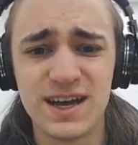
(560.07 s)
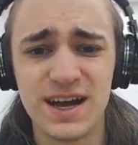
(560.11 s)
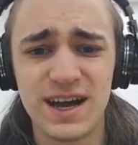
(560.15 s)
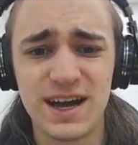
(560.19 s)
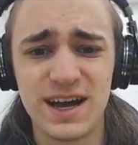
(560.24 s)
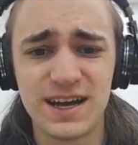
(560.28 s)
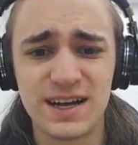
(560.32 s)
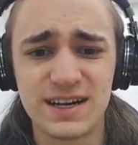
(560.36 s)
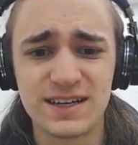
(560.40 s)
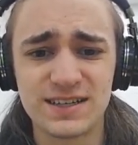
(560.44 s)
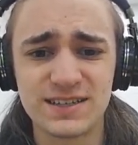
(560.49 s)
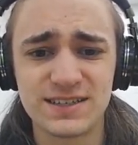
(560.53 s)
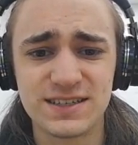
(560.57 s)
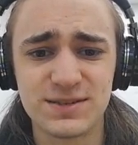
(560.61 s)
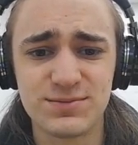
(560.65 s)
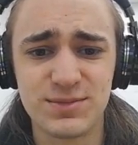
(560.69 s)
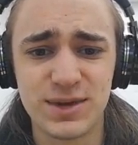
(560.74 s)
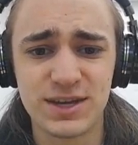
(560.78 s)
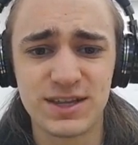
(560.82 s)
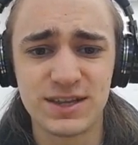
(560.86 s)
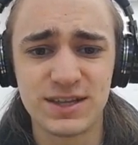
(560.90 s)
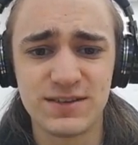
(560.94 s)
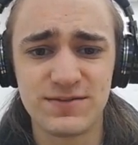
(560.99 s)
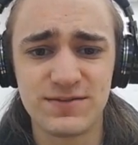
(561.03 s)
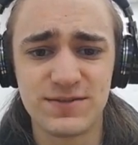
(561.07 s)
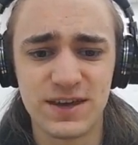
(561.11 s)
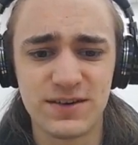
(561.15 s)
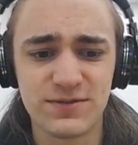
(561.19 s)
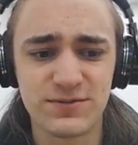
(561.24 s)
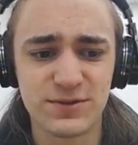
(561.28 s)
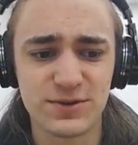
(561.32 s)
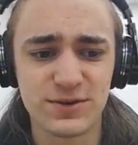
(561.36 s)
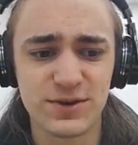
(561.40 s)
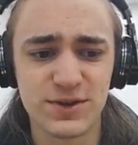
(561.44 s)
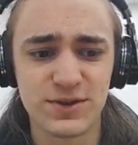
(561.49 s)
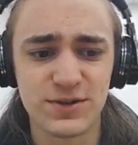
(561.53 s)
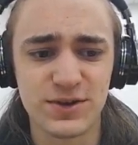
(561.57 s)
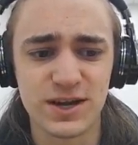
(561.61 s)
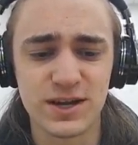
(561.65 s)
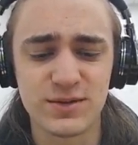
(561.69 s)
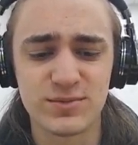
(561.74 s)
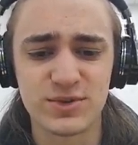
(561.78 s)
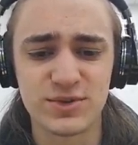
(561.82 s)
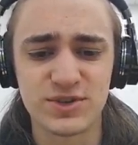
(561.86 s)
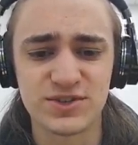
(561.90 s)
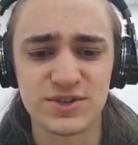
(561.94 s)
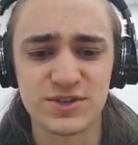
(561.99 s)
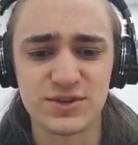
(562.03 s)
I honestly might leave that for another
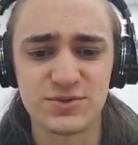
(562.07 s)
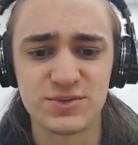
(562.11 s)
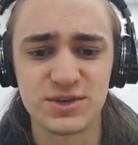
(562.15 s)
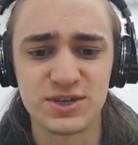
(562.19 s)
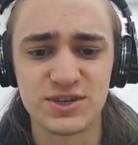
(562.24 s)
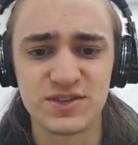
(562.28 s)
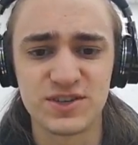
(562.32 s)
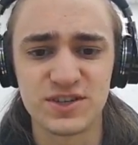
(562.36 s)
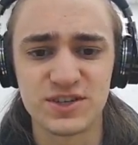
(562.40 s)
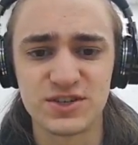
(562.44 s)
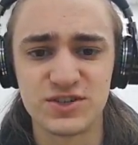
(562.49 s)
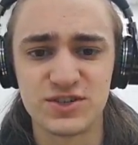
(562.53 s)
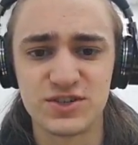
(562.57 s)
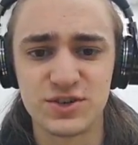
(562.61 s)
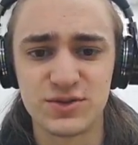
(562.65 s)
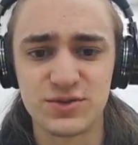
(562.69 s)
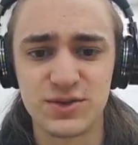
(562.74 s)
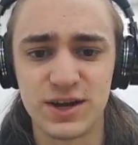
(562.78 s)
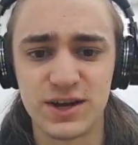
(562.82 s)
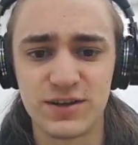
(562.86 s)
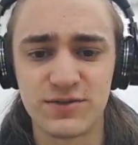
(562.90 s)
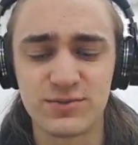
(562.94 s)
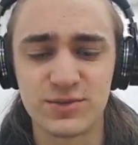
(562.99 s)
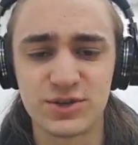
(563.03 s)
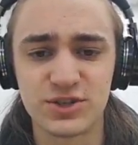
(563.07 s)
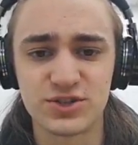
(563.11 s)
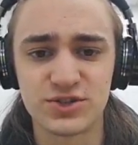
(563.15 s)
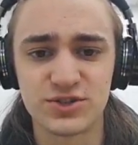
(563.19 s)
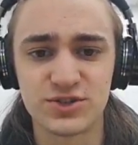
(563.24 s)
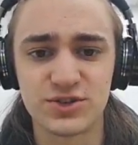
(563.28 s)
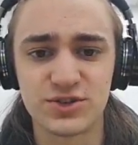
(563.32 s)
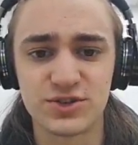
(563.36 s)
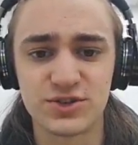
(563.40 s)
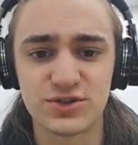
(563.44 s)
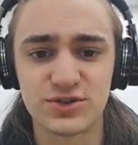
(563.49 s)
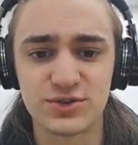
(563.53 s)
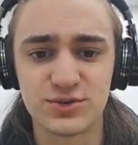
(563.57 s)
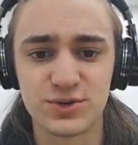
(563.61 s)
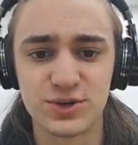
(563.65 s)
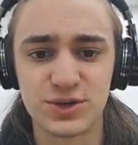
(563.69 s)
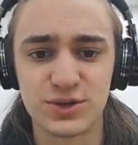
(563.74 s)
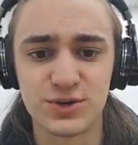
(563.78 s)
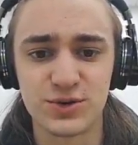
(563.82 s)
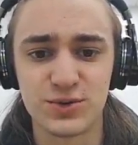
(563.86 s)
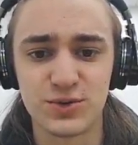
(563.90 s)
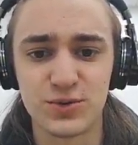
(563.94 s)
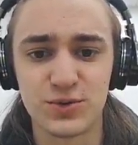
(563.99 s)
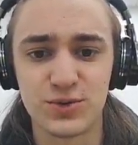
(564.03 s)
episode because I don't have much longer to
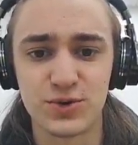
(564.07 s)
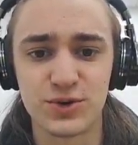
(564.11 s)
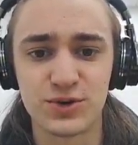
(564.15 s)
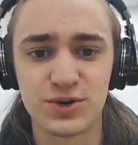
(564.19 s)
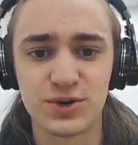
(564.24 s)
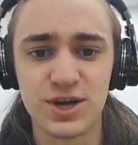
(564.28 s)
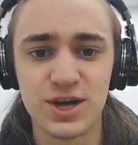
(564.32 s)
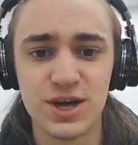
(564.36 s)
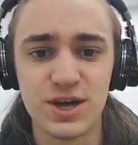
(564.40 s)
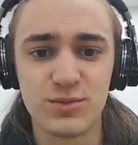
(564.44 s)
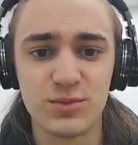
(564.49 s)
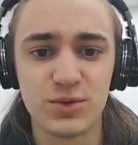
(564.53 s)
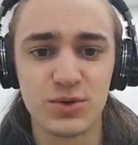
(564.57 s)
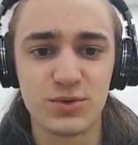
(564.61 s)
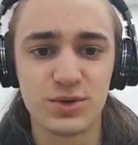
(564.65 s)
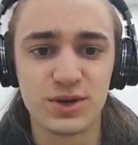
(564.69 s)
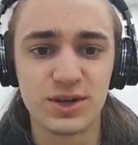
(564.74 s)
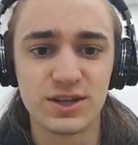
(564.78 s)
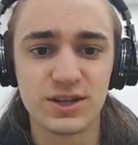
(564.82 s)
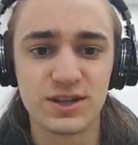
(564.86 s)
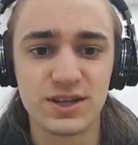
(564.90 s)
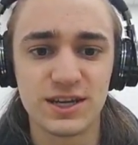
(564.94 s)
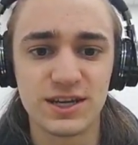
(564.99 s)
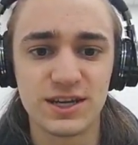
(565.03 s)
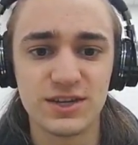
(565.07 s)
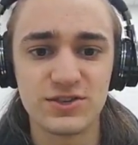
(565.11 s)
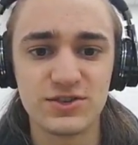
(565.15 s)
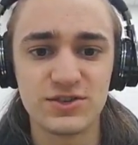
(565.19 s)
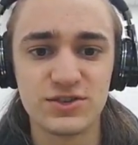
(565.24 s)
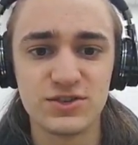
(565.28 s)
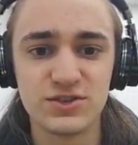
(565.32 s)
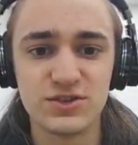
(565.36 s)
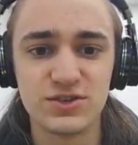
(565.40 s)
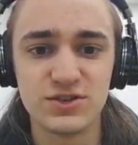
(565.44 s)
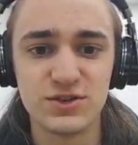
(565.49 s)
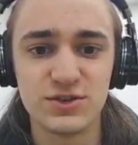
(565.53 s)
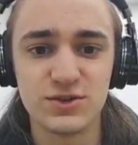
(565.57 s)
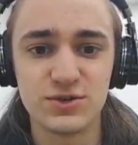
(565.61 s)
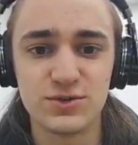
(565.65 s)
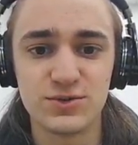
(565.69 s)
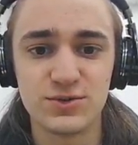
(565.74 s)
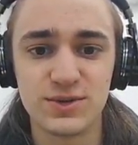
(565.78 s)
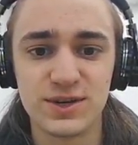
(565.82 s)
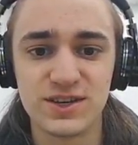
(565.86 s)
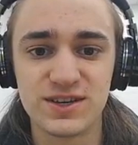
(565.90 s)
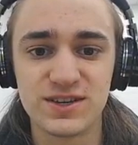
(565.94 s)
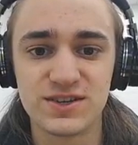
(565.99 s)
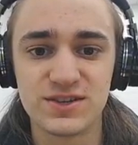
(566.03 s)
record. But what I'd like to
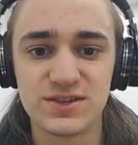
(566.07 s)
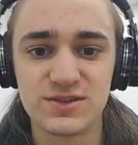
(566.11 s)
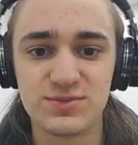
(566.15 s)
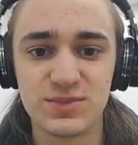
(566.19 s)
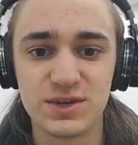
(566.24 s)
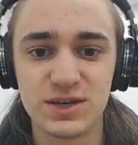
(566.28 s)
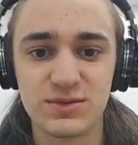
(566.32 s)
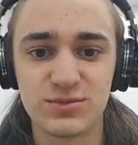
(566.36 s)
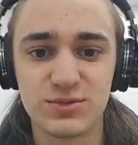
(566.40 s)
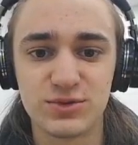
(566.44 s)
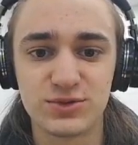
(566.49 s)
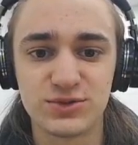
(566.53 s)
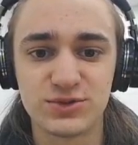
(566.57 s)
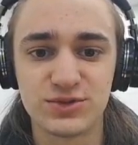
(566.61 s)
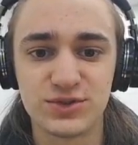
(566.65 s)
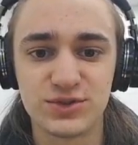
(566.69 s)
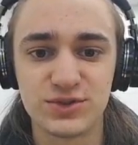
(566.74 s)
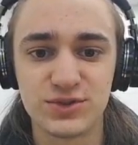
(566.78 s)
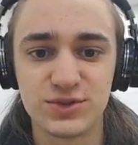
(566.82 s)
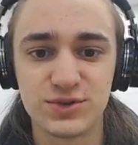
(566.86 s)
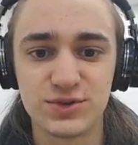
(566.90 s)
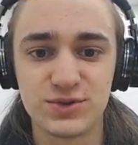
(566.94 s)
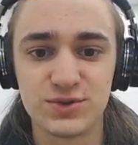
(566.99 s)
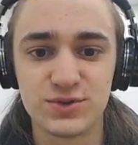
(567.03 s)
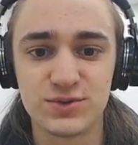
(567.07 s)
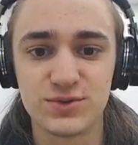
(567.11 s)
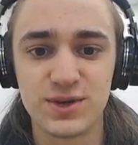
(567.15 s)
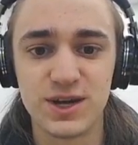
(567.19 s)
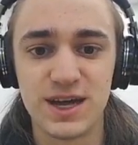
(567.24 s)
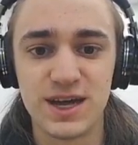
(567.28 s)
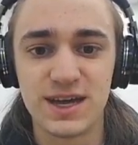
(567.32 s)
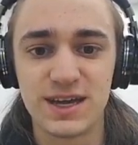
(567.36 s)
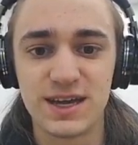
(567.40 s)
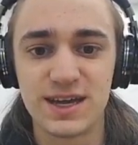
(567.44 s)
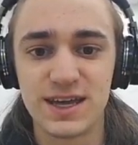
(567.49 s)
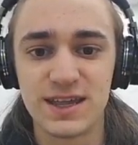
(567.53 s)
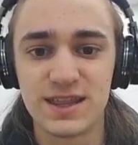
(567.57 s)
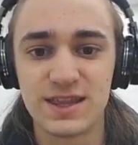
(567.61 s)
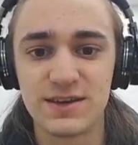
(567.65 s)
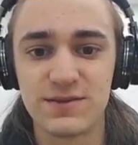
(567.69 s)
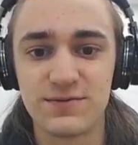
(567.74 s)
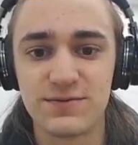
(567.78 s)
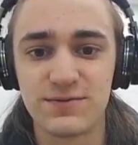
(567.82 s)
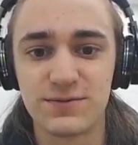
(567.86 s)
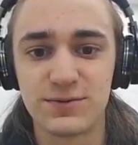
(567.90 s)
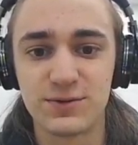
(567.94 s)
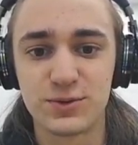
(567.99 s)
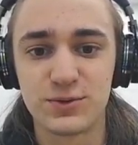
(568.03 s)
do is be able to get the
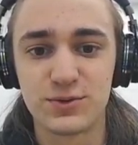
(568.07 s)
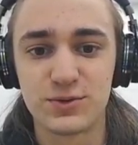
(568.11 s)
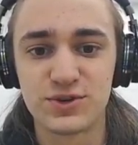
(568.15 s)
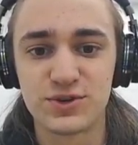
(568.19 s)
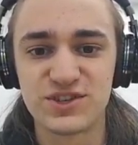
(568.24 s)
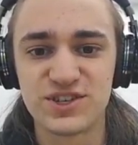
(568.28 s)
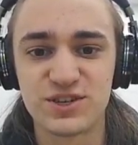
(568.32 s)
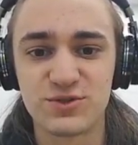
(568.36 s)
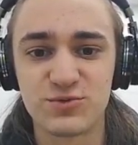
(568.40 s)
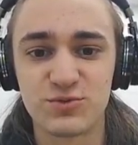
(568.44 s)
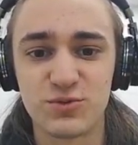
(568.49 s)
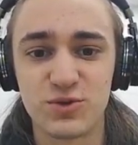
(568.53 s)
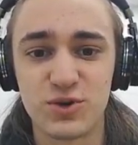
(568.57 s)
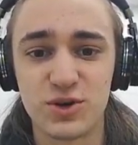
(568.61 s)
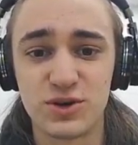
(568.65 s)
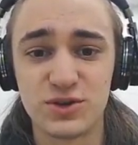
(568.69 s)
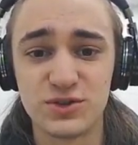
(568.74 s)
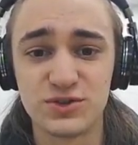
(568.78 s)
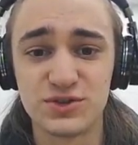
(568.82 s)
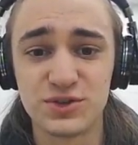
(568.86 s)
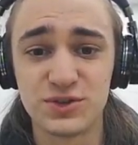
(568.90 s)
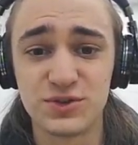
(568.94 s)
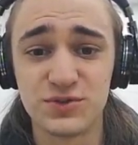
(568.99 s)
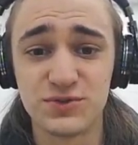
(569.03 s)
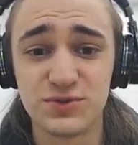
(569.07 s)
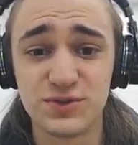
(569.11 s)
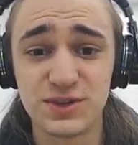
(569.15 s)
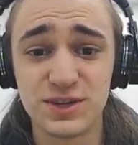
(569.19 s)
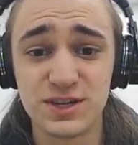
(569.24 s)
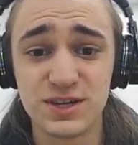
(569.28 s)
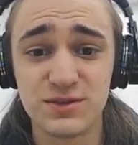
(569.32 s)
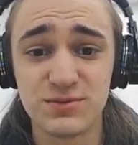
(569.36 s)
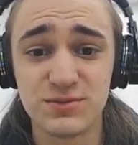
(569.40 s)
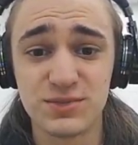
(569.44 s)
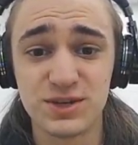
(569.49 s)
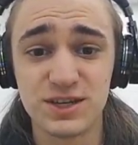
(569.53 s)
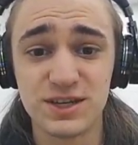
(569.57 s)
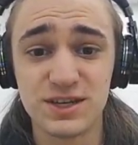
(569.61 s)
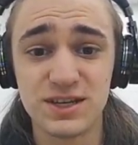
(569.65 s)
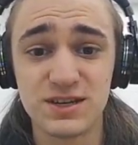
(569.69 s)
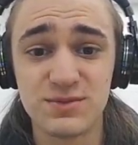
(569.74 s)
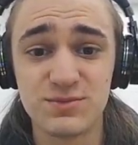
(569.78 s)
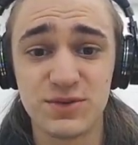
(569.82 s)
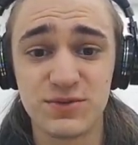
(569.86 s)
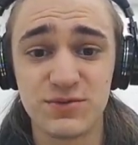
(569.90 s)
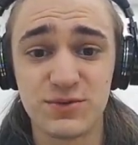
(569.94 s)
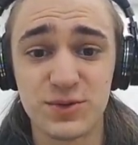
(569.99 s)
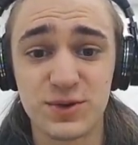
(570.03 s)
floors and walls hopefully
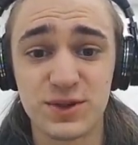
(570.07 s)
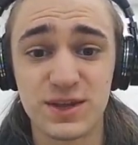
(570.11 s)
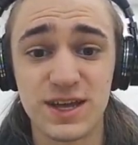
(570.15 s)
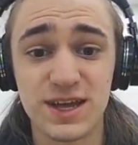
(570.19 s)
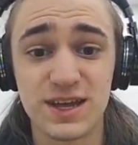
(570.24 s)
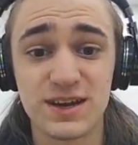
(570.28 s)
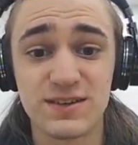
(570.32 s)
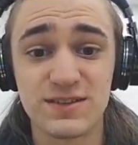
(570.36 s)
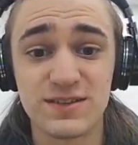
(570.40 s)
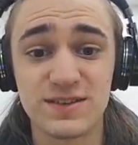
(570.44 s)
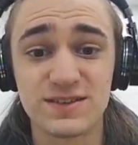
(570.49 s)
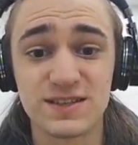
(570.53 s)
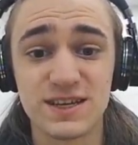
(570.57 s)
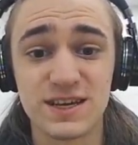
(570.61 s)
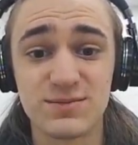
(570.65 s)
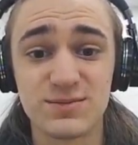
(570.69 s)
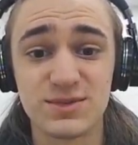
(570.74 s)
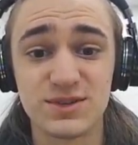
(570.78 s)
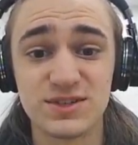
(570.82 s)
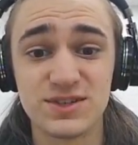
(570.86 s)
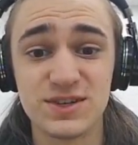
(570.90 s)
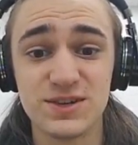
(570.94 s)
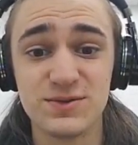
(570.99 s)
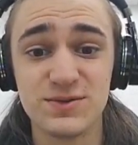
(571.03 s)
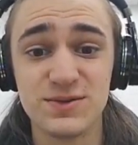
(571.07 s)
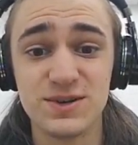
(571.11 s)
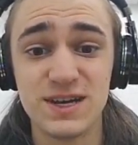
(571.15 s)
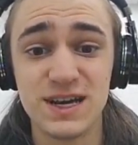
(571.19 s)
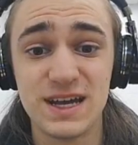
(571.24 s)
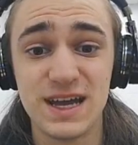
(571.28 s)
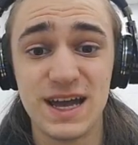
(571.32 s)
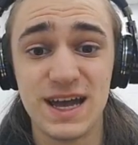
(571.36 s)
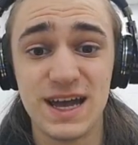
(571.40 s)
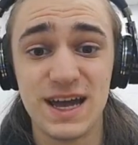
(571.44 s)
completed before the end of this episode.